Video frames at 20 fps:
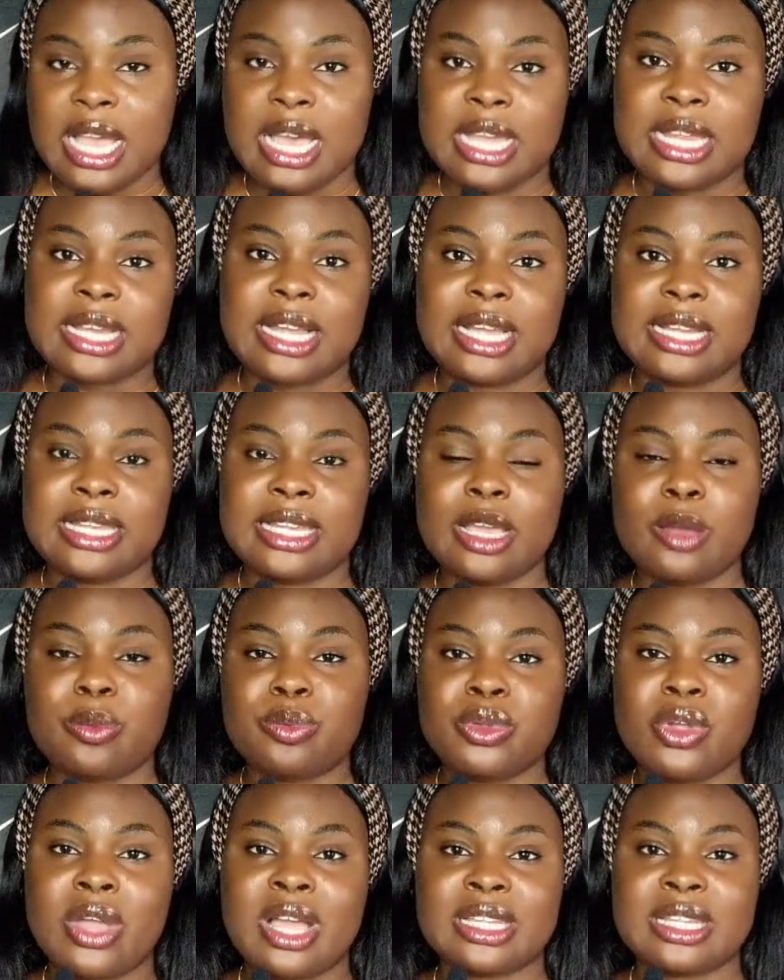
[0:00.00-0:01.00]
and I can
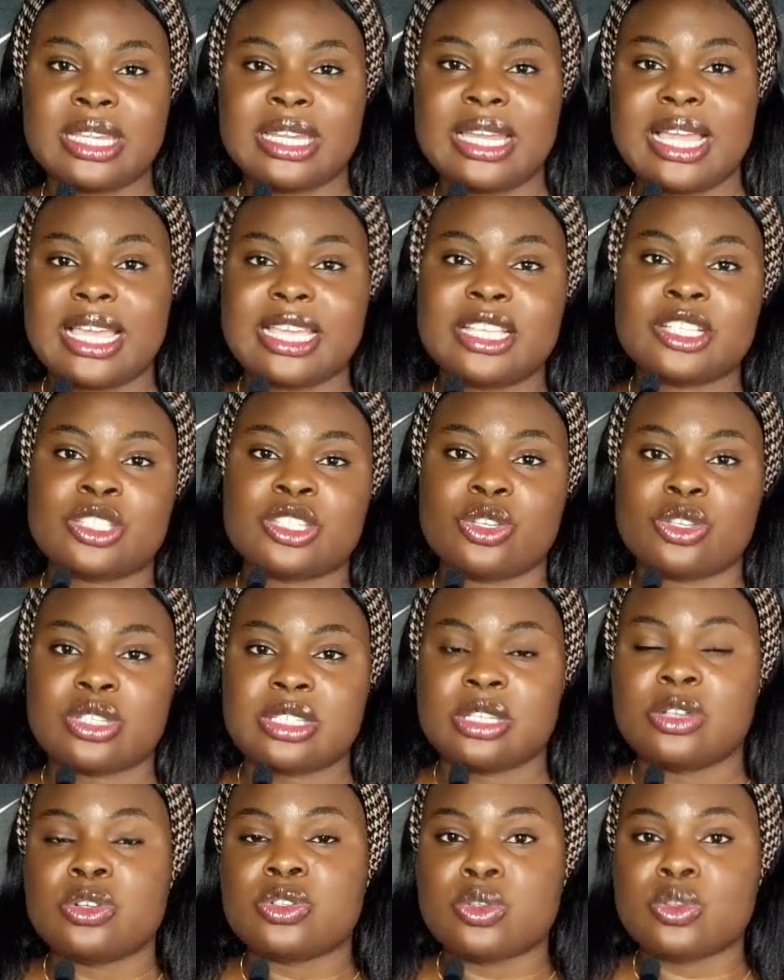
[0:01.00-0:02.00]
help you analyze your
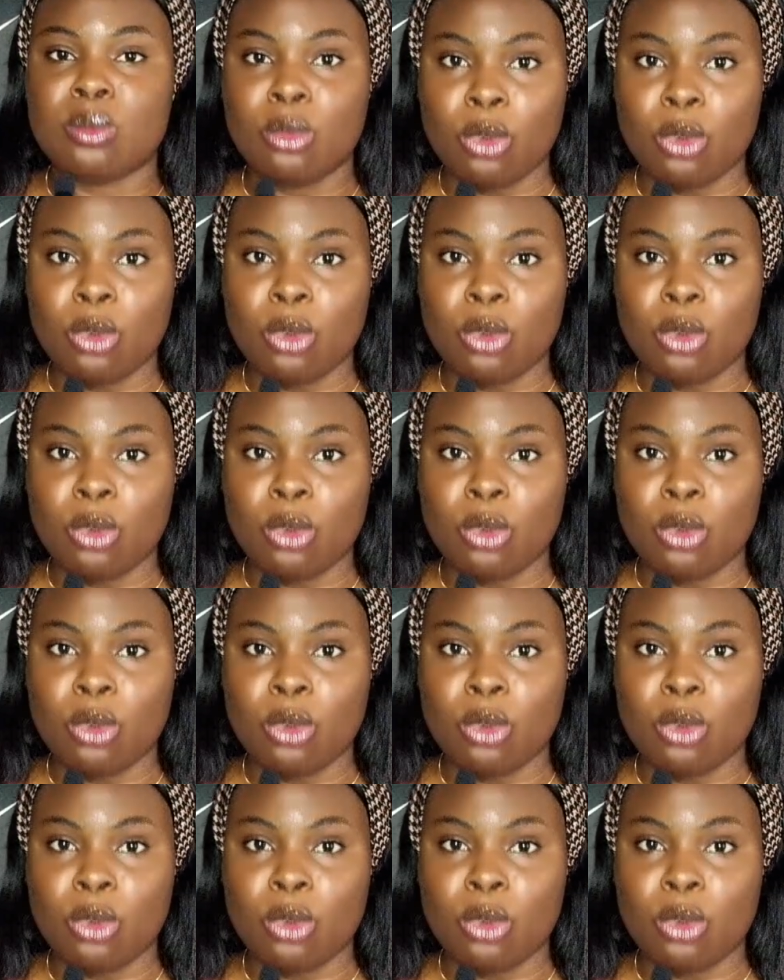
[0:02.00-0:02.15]
sales